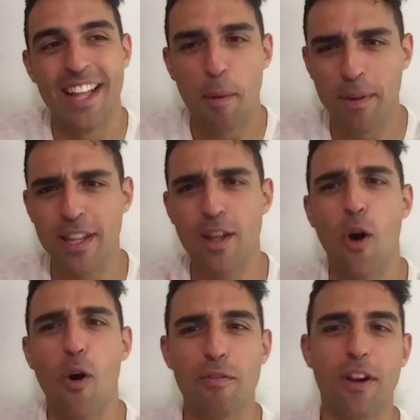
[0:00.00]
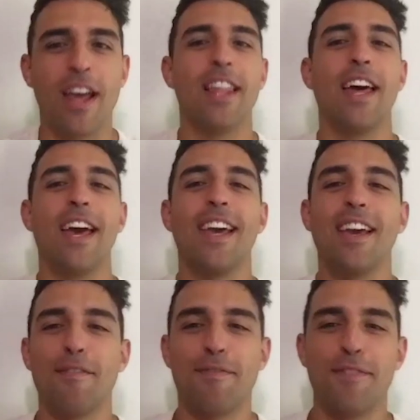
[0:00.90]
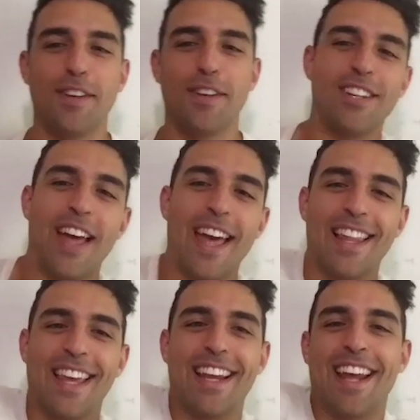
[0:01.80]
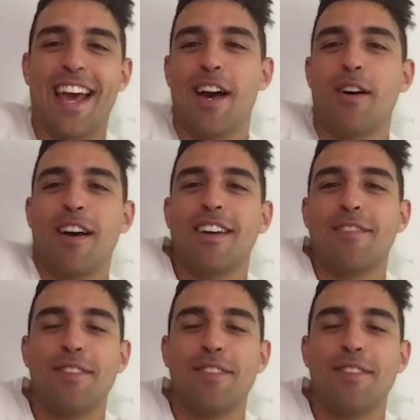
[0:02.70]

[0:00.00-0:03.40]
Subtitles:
over LA. I feel a little LA'd out. I feel